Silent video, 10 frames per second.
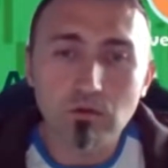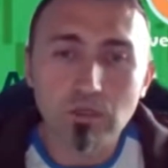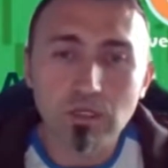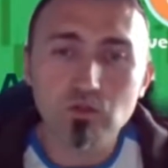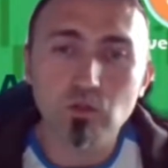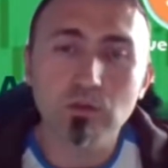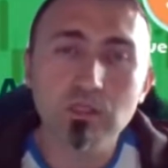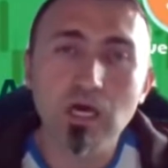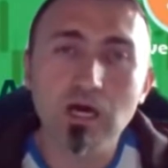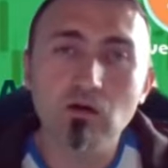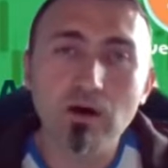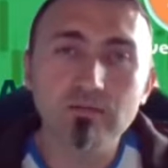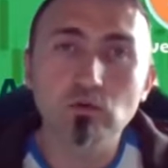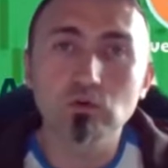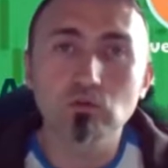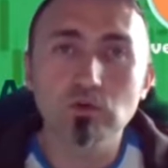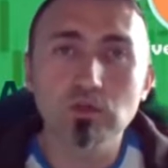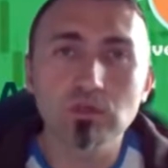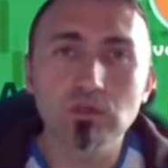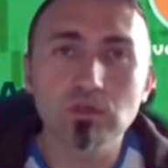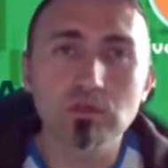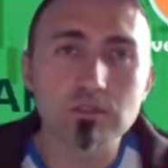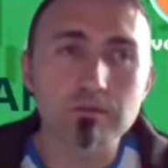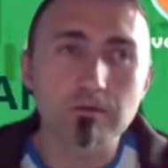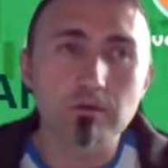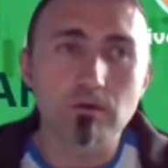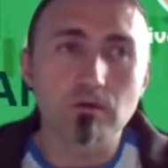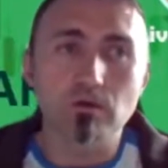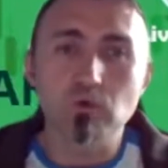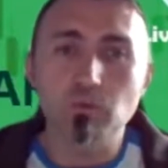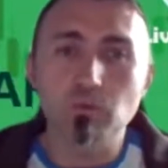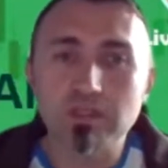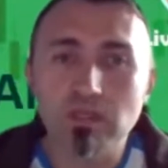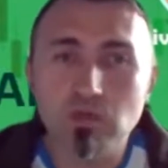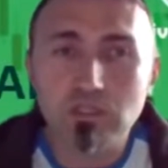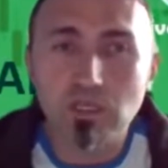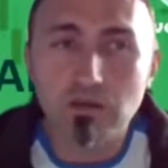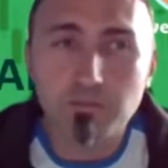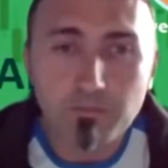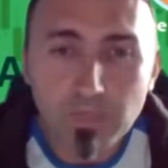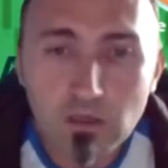actually now, after 2 years from the pandemic time,